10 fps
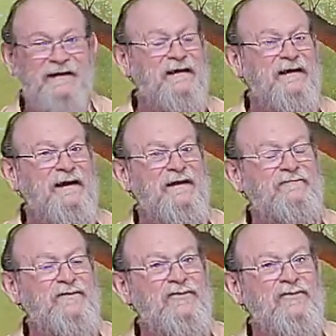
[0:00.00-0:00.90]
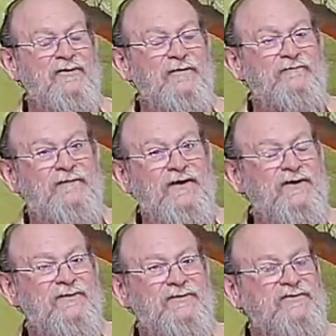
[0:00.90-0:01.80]
if you
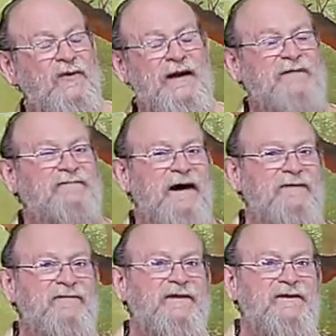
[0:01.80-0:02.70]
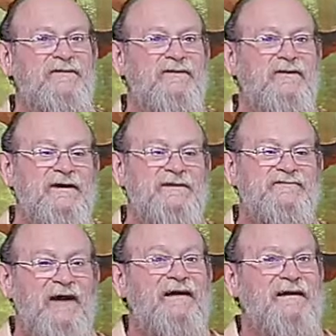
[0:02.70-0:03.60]
viewed 2,500 degrees
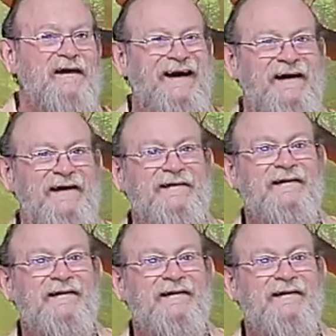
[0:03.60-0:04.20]
Fahrenheit,